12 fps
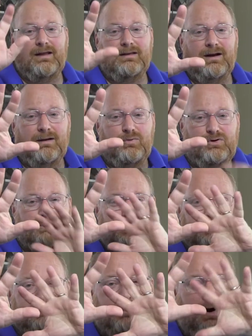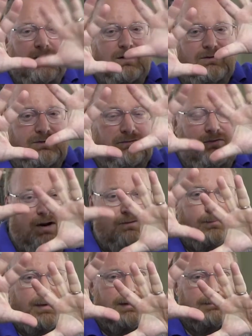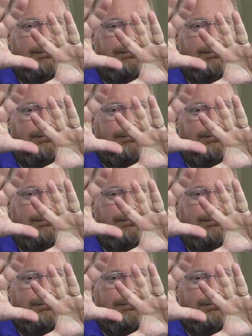and then I put a bunch of particles in front of